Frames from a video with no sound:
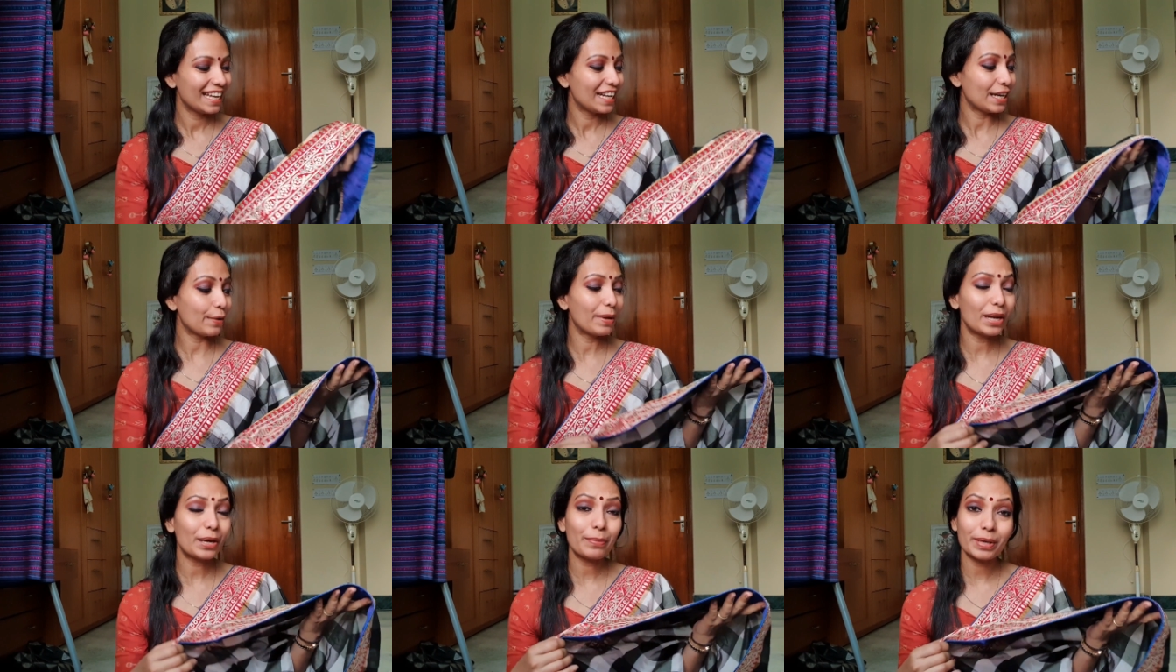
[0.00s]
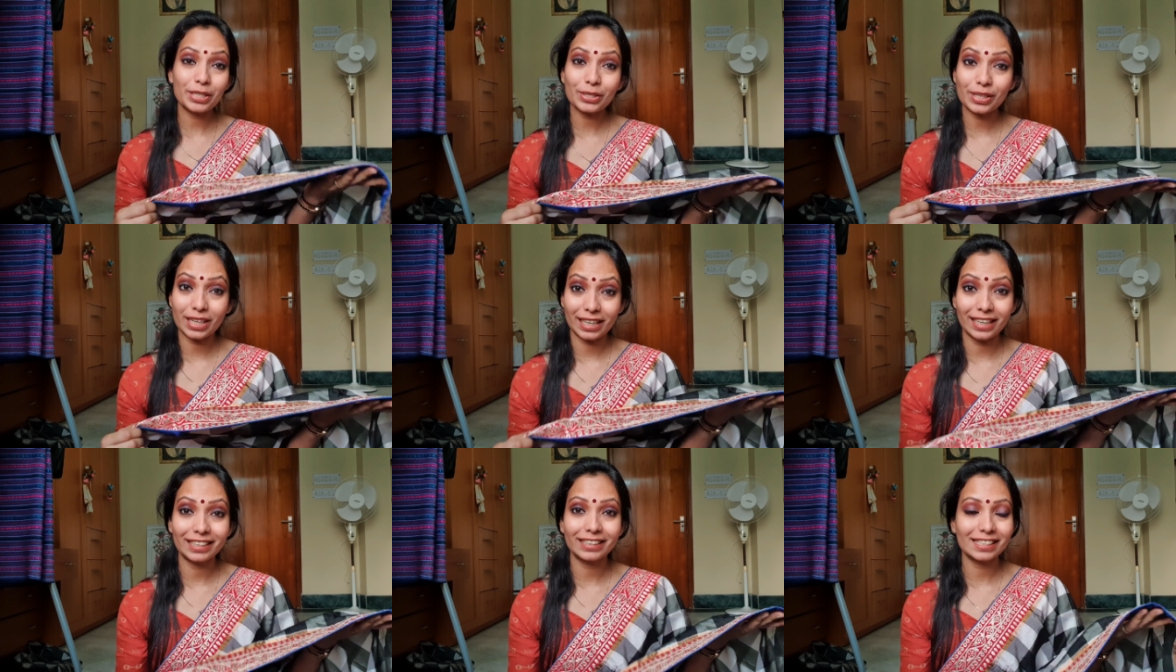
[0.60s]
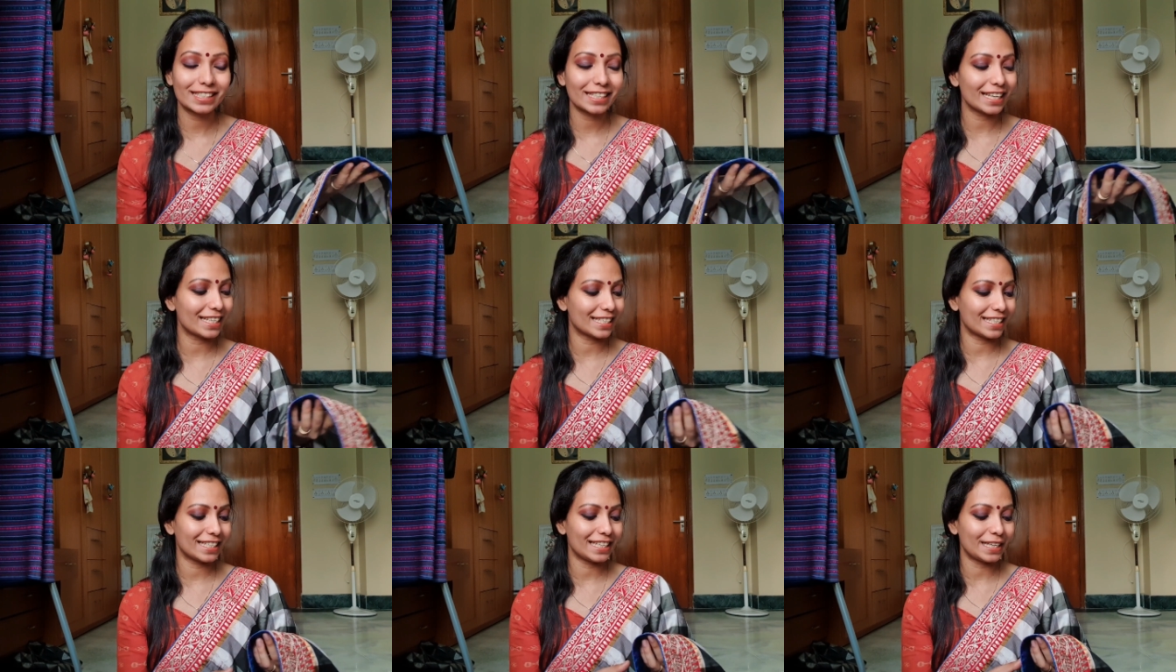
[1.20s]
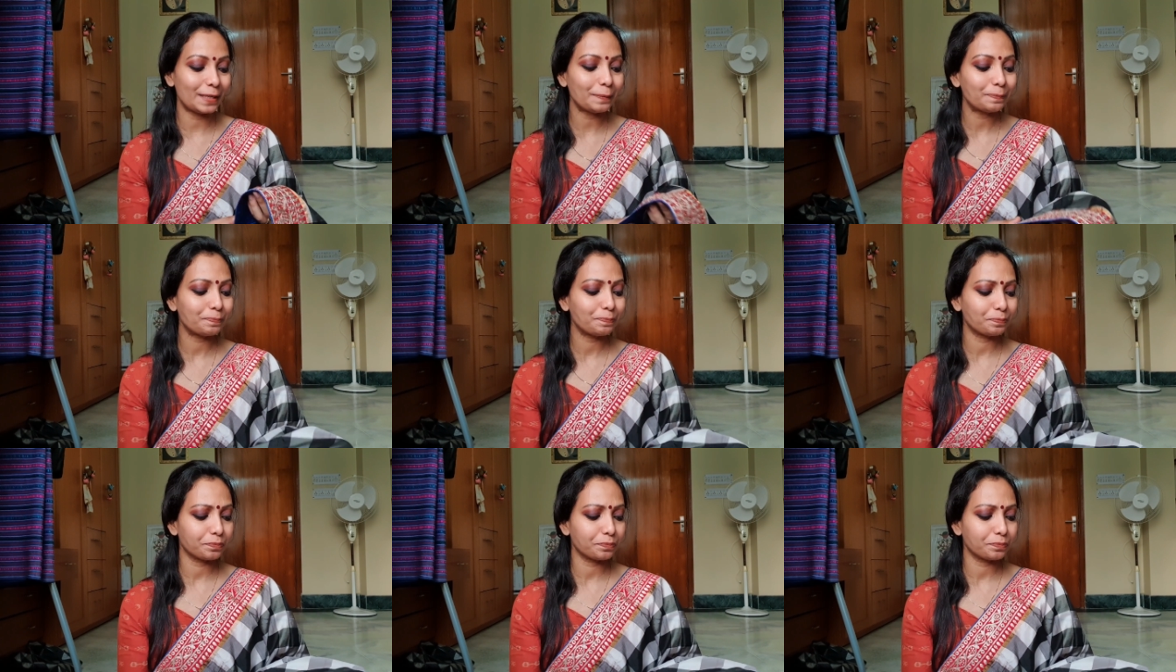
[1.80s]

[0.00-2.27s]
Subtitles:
Now when I went to collect this yesterday,